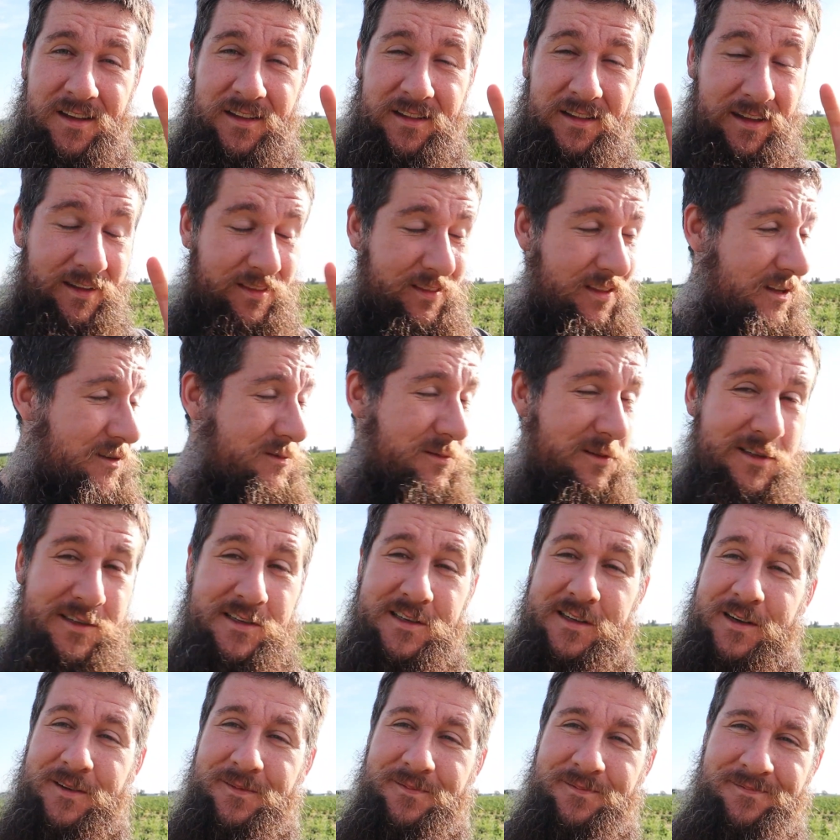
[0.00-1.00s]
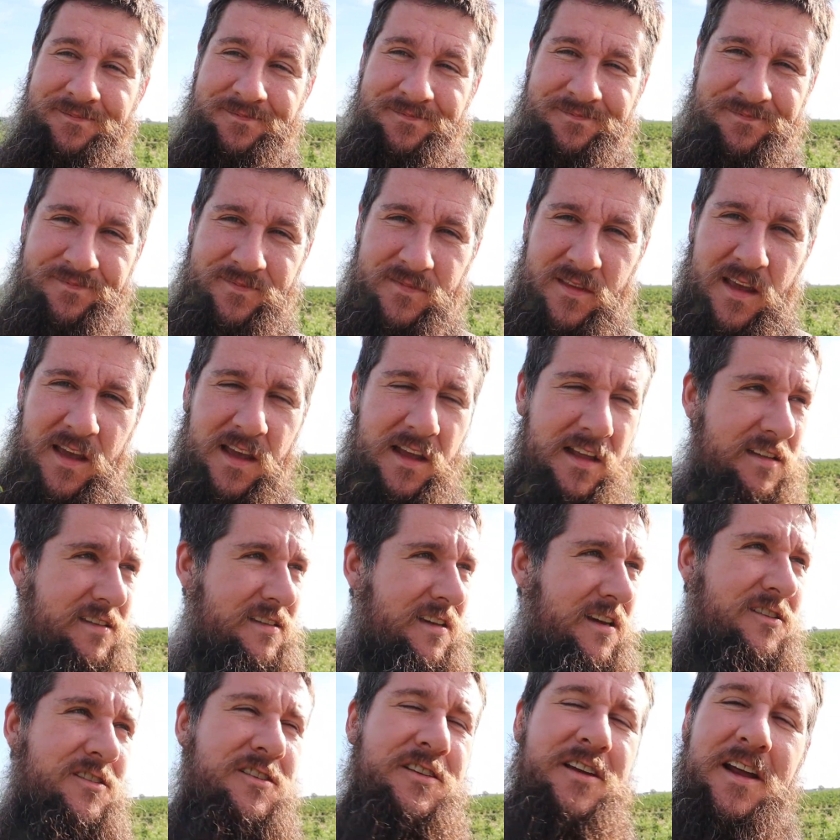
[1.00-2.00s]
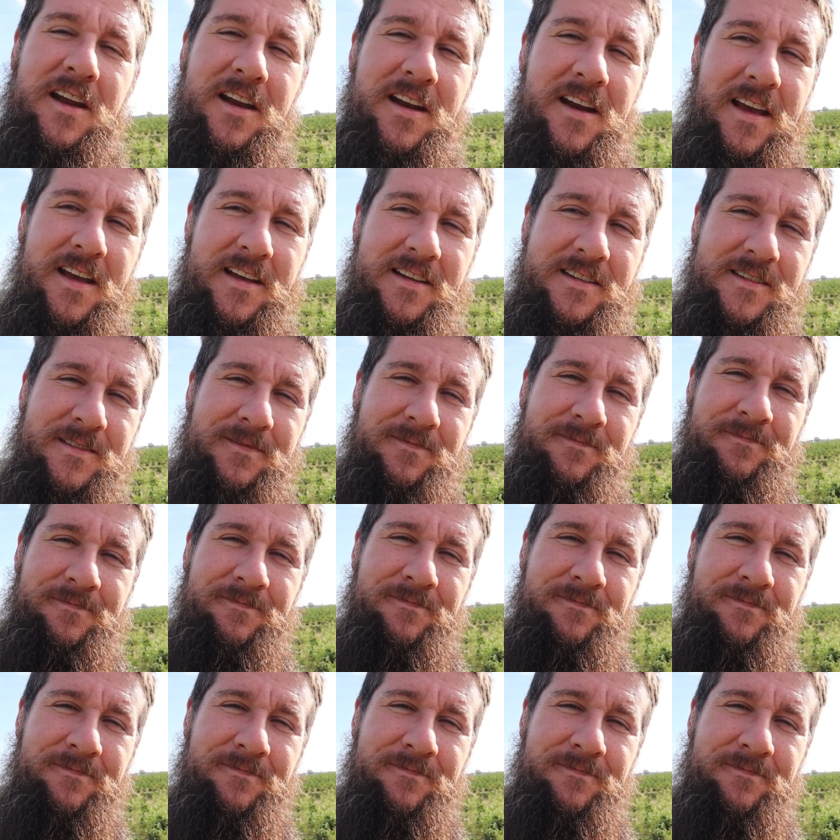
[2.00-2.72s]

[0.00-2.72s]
like these ones do. It's actually kind of nice.